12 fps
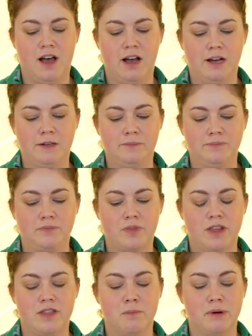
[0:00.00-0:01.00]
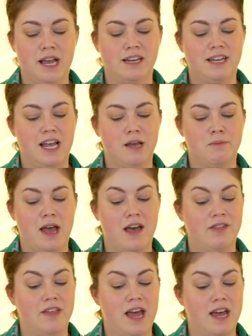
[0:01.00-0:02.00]
the brand name
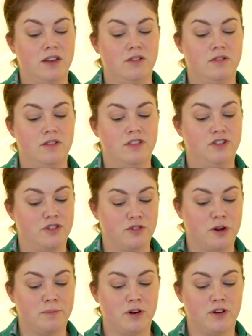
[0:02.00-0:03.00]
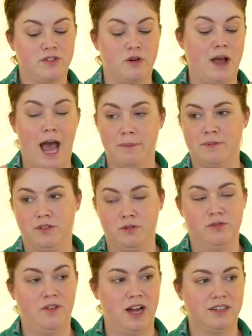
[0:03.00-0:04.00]
and then the descriptor, so
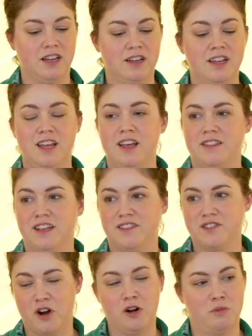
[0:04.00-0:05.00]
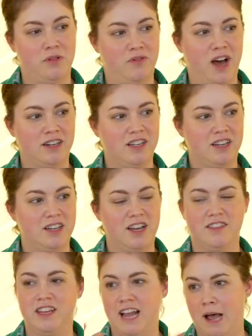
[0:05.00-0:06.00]
Absolute Vodka, they start with vodka
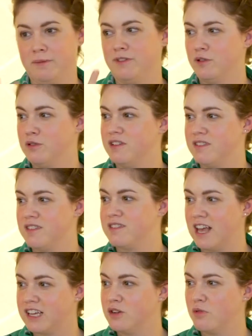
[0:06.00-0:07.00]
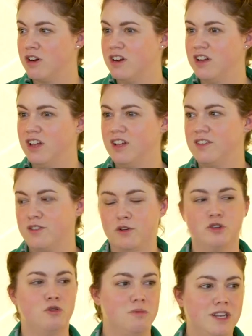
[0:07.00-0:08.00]
and then Absolute is the second word, so
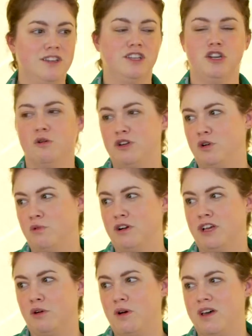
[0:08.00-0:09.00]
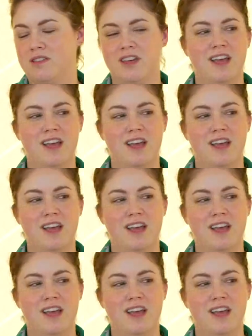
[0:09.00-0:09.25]
you immediately know what you're working with,